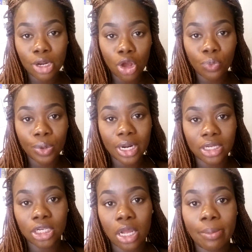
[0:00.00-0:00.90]
me know when
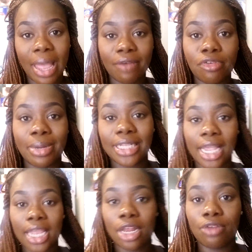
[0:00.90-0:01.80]
I should come back for my
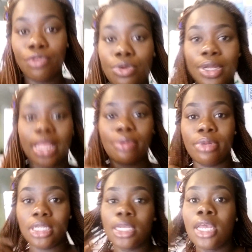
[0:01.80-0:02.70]
second interview. And
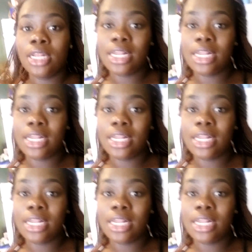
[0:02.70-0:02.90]
they